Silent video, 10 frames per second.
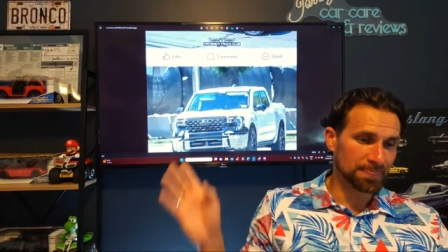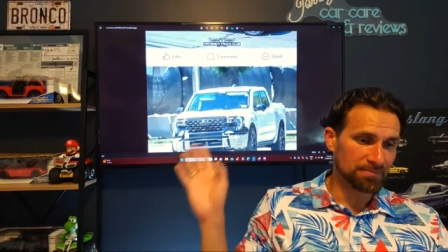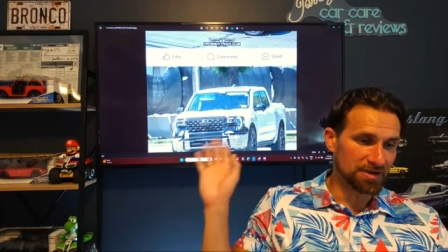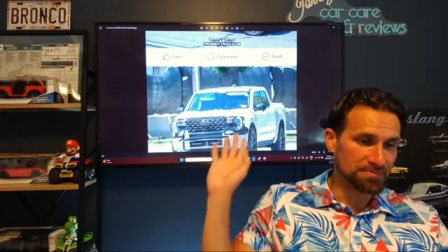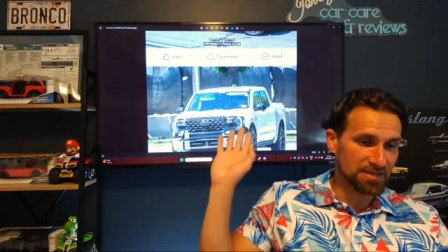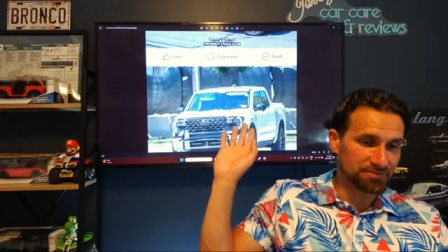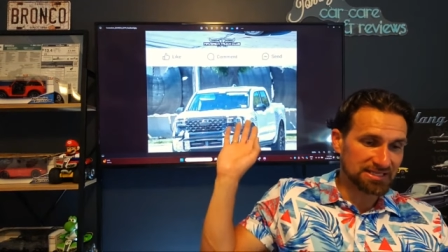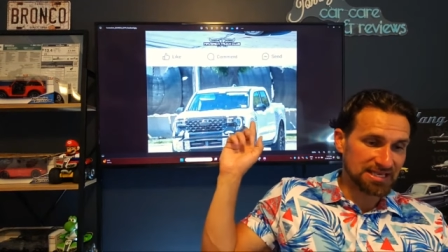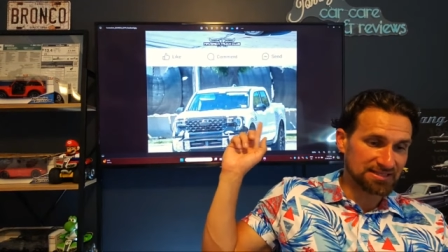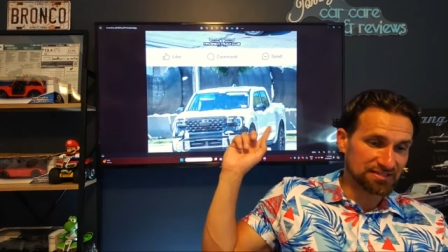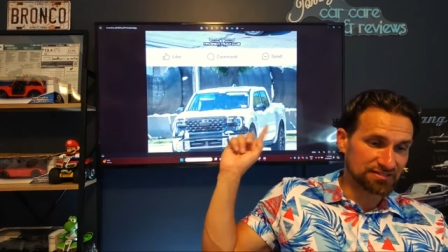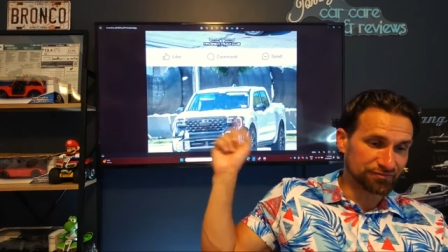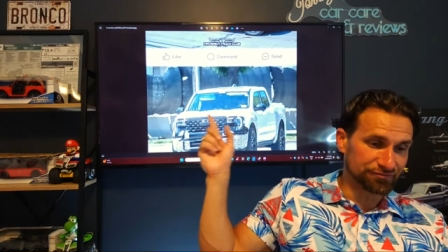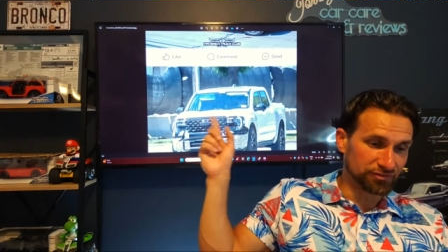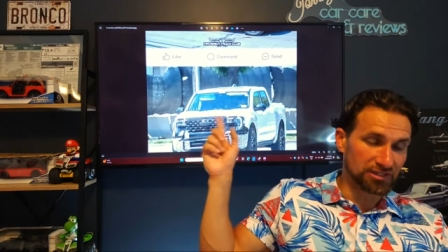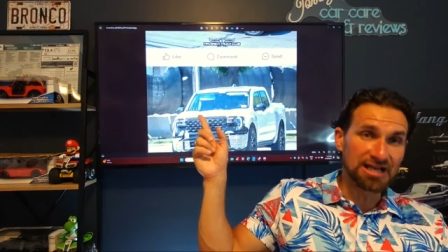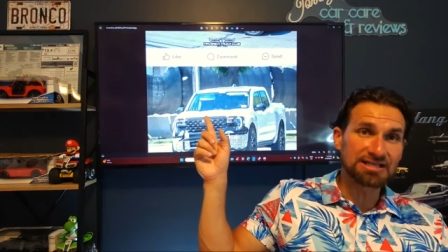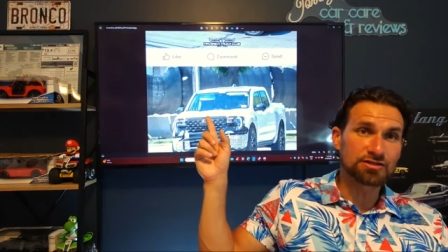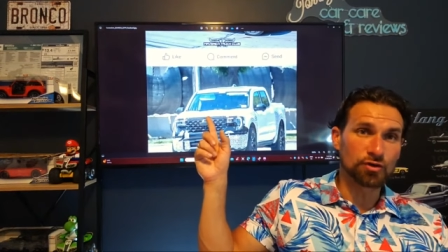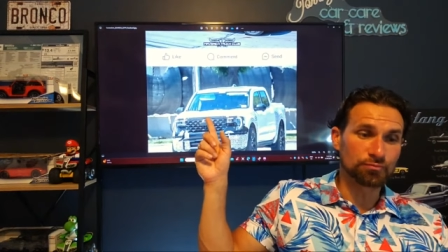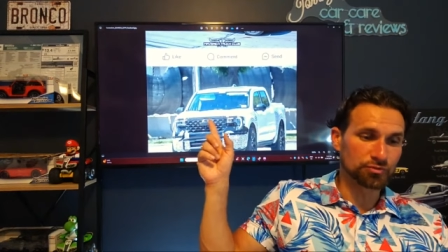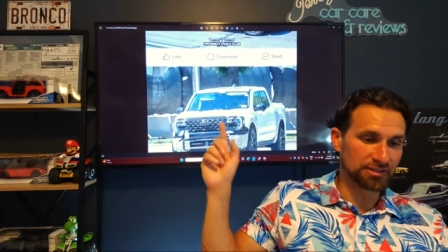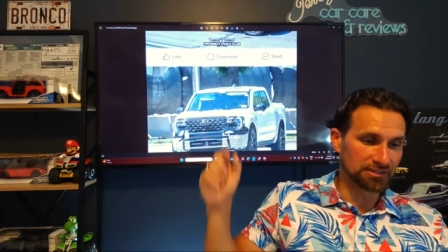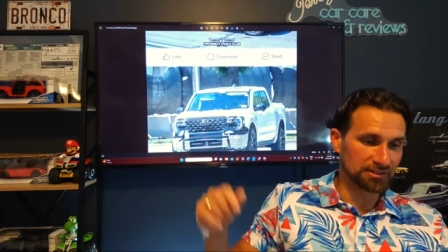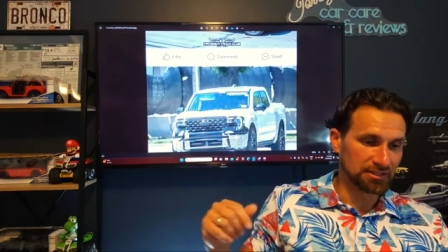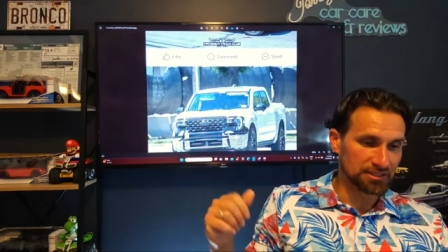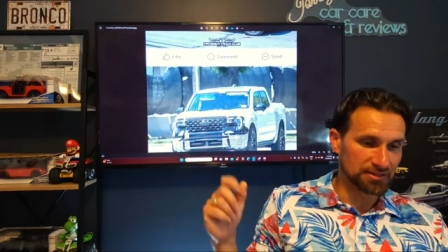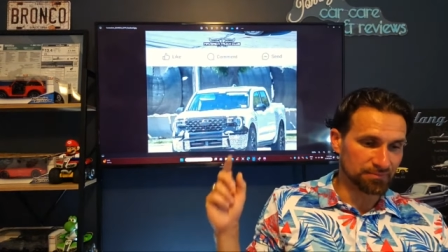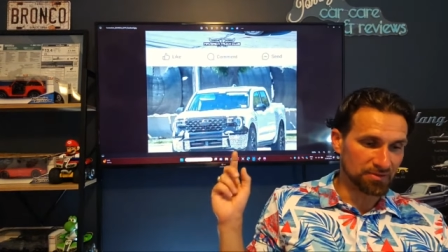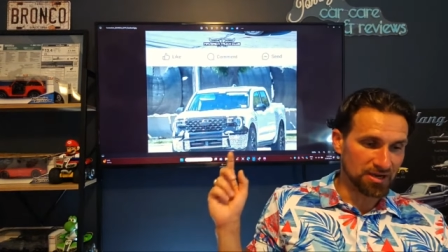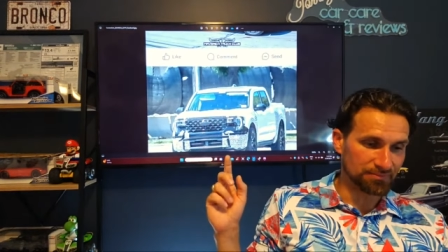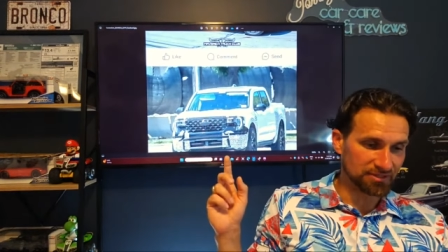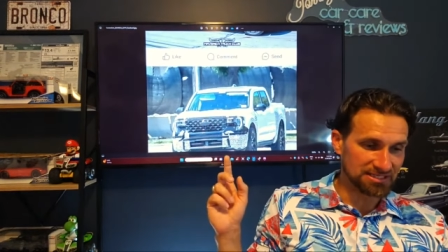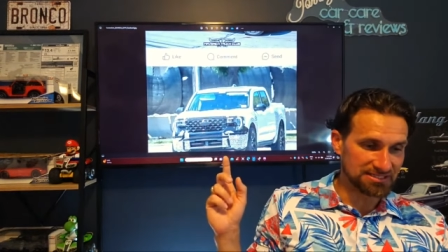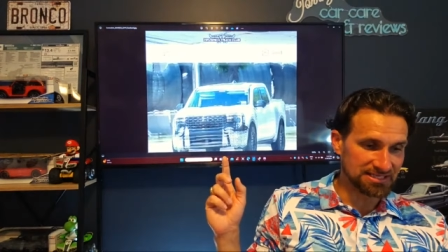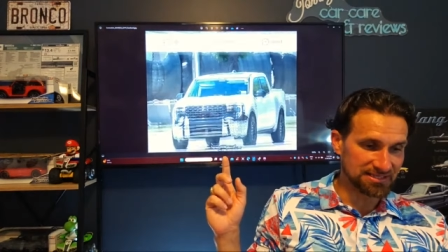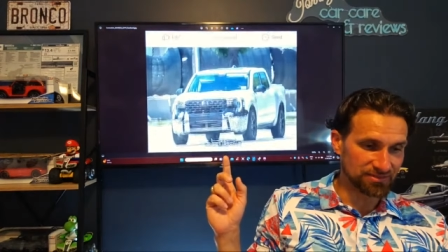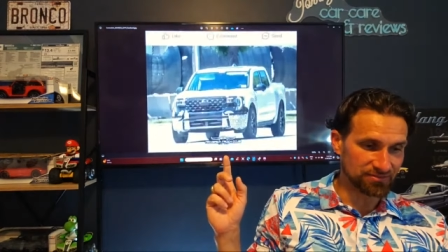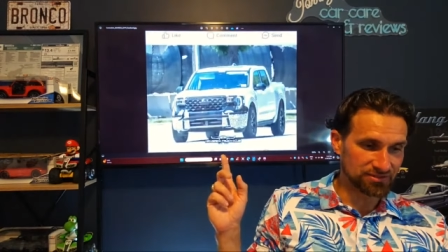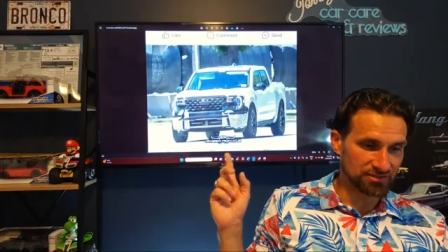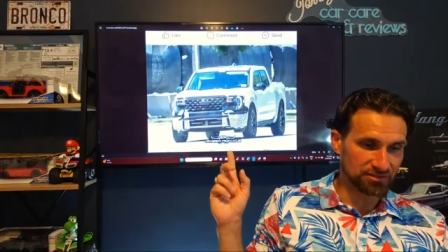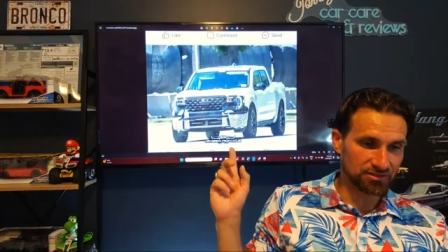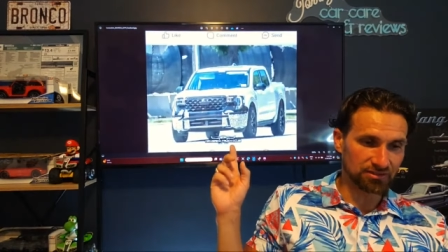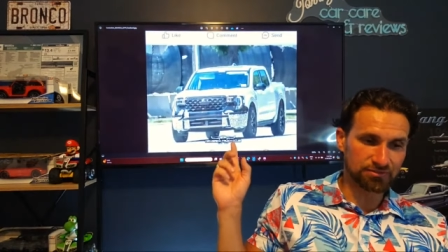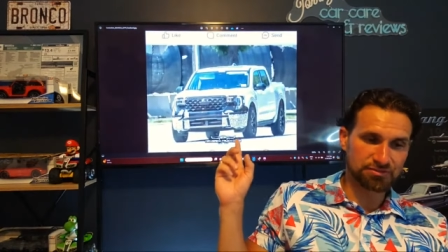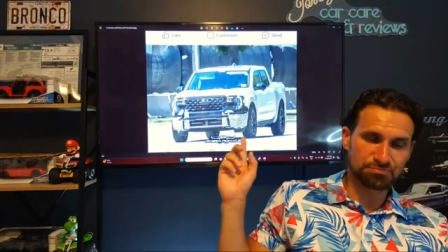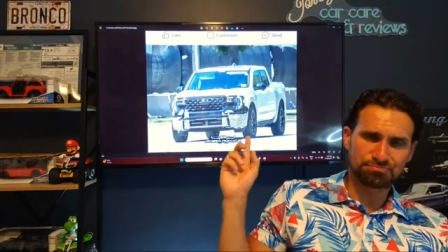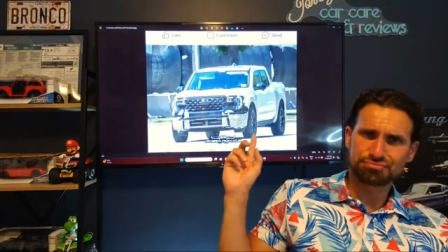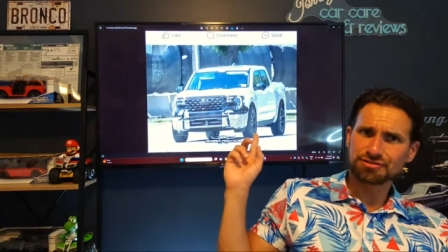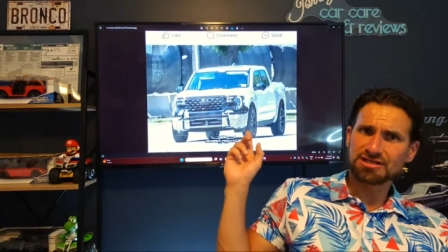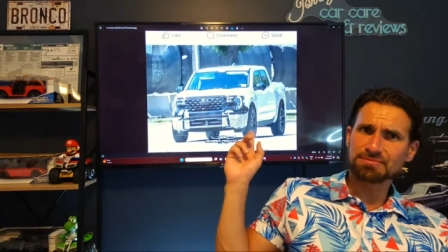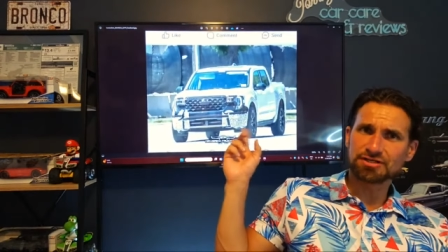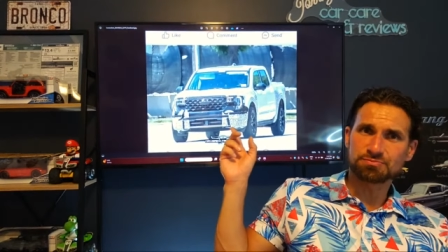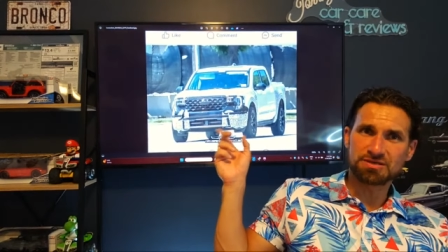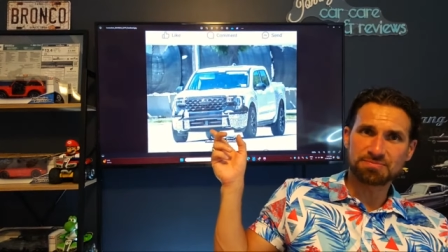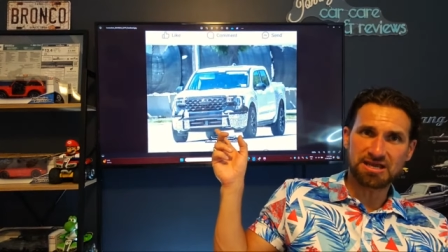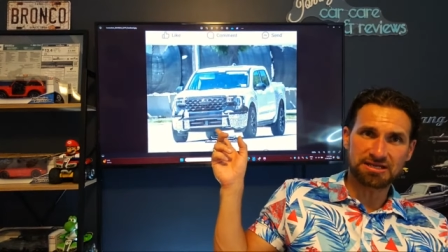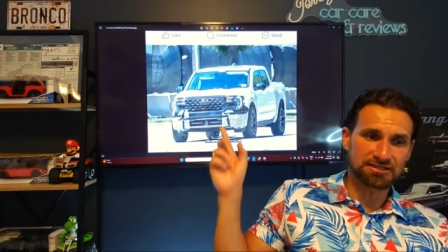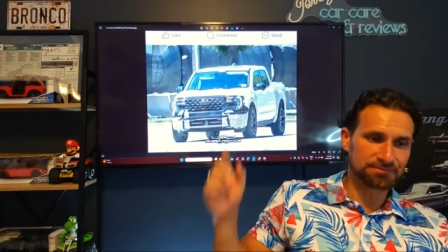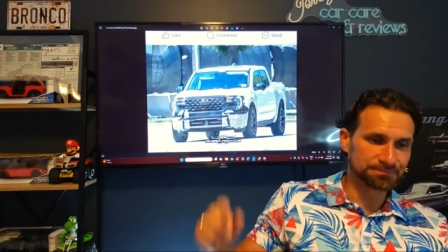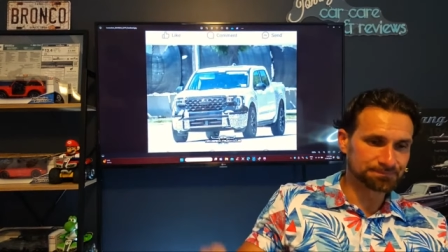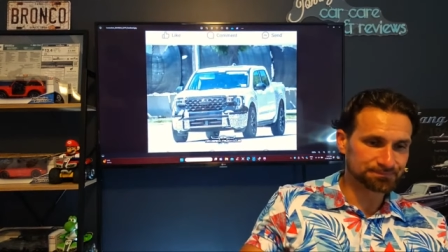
You might be able to get this full honeycomb grill. The bottom continues to look to pretty much be painted.